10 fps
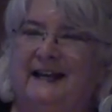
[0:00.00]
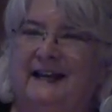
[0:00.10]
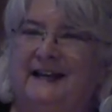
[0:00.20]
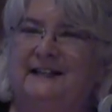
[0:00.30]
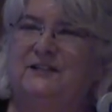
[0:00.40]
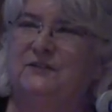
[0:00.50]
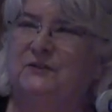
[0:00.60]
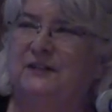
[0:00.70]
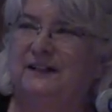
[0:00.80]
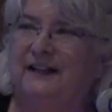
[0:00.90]
It's
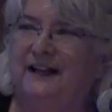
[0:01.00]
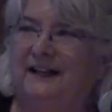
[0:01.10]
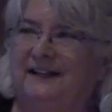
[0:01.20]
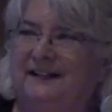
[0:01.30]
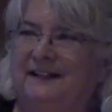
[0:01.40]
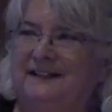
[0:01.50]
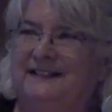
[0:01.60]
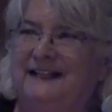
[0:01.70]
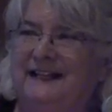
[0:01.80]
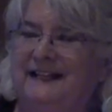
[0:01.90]
sort of like
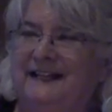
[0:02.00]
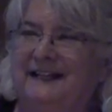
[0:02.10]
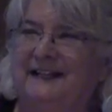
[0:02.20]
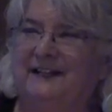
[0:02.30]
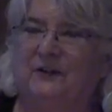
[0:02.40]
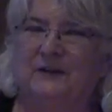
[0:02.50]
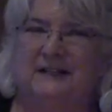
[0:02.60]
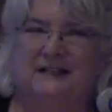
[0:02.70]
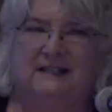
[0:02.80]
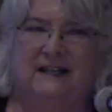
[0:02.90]
dating and going
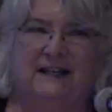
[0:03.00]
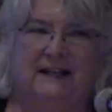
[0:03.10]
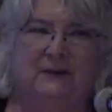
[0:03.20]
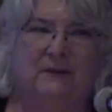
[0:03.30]
steady.